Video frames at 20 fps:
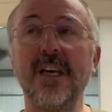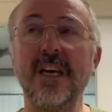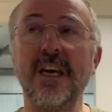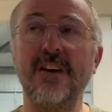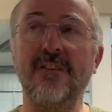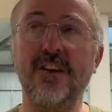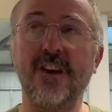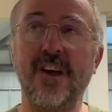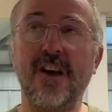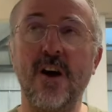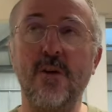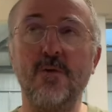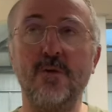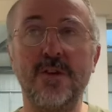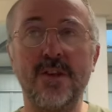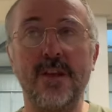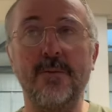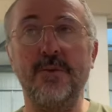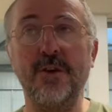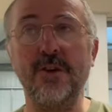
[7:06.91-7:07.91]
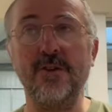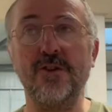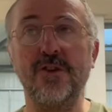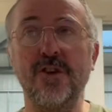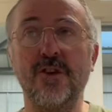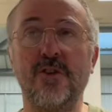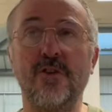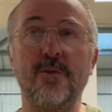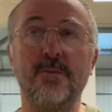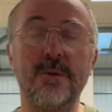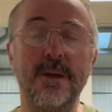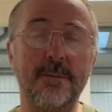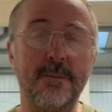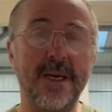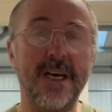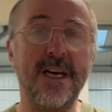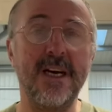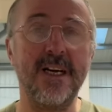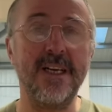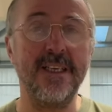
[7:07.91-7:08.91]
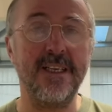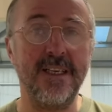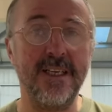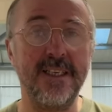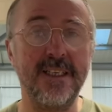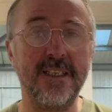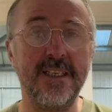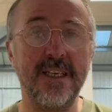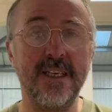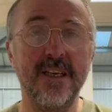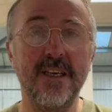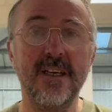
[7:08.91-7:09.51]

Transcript: If you go to the production company behind it